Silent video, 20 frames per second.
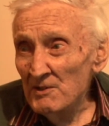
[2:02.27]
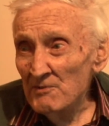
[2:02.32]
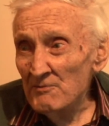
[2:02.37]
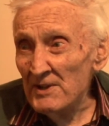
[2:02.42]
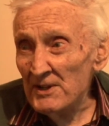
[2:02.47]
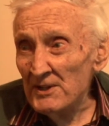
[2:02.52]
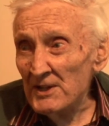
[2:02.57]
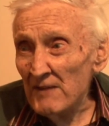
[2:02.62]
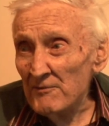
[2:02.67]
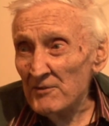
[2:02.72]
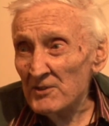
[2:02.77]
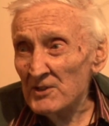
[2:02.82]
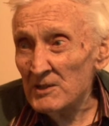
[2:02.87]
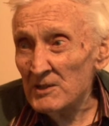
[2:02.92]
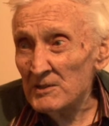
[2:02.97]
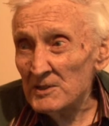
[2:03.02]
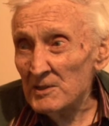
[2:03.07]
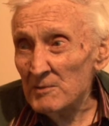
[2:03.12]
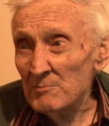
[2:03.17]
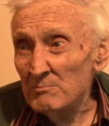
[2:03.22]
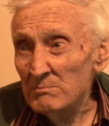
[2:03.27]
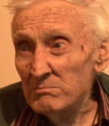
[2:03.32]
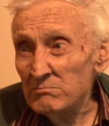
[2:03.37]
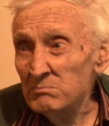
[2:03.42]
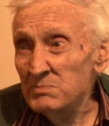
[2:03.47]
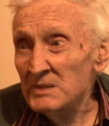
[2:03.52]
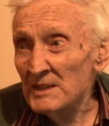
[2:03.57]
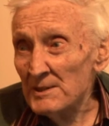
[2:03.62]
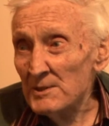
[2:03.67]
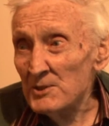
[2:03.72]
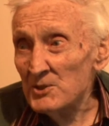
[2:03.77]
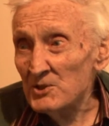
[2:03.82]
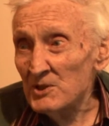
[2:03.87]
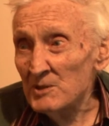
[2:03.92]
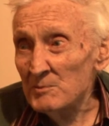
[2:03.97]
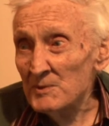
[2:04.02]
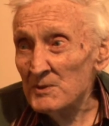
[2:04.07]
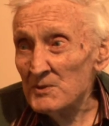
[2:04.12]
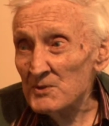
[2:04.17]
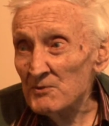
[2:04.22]
ready to have a at the bloody
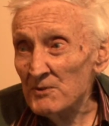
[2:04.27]
Germans,